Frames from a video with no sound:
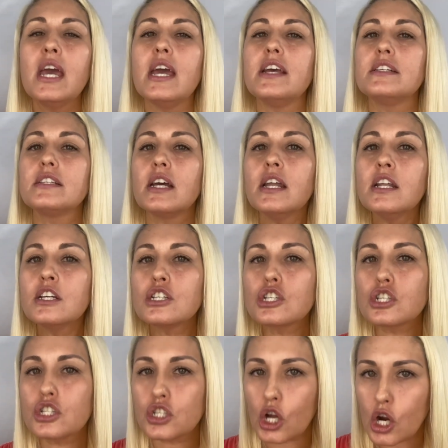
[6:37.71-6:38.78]
is gonna
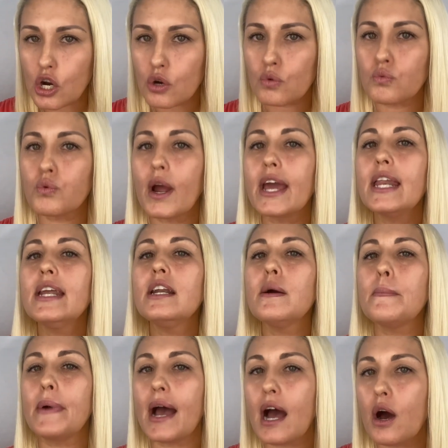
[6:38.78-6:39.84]
start right at
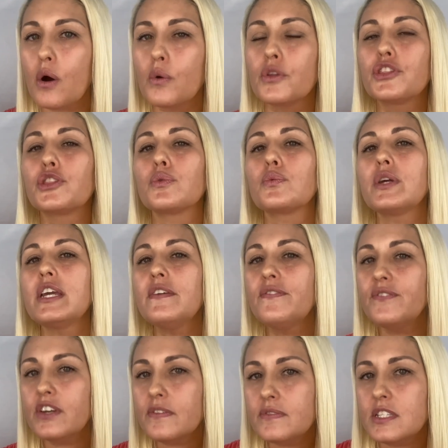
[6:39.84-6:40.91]
about
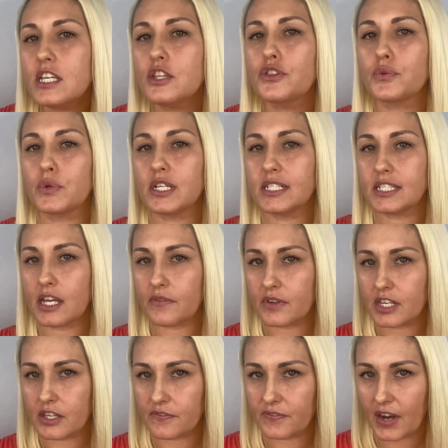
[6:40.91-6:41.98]
$350,
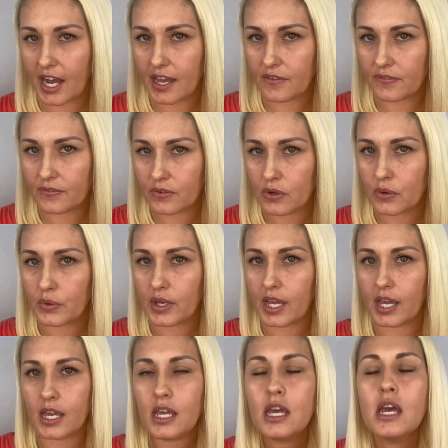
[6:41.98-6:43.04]
$375.
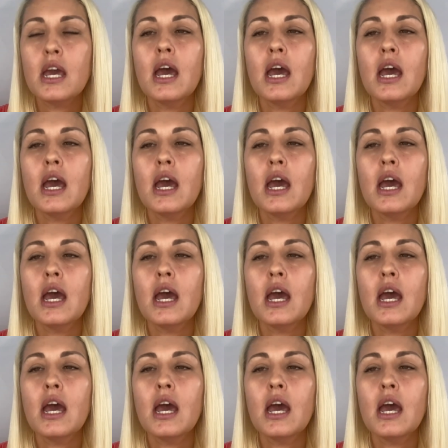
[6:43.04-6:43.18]
Okay.